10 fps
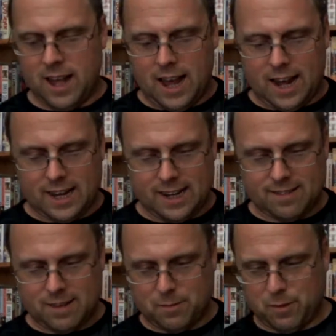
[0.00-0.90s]
And
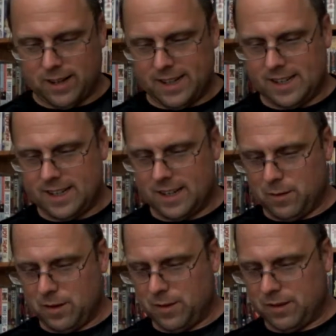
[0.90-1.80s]
last time when I
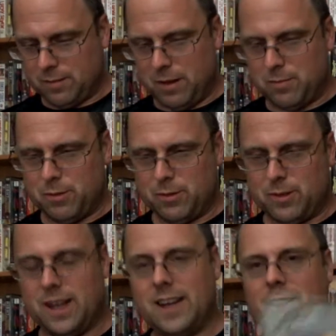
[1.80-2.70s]
went to Blackpool,
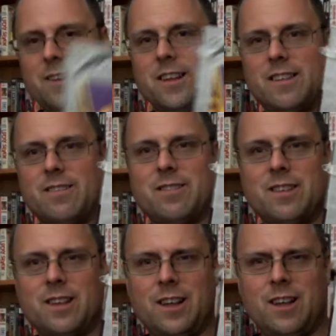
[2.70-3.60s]
I got this
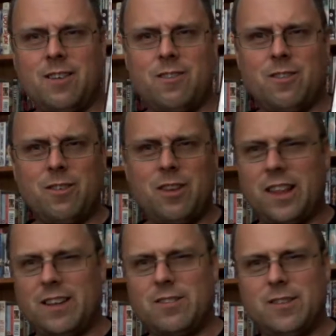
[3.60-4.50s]
for I
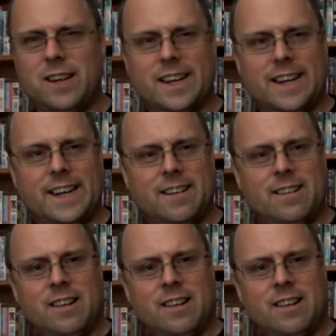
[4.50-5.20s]
think £2.99,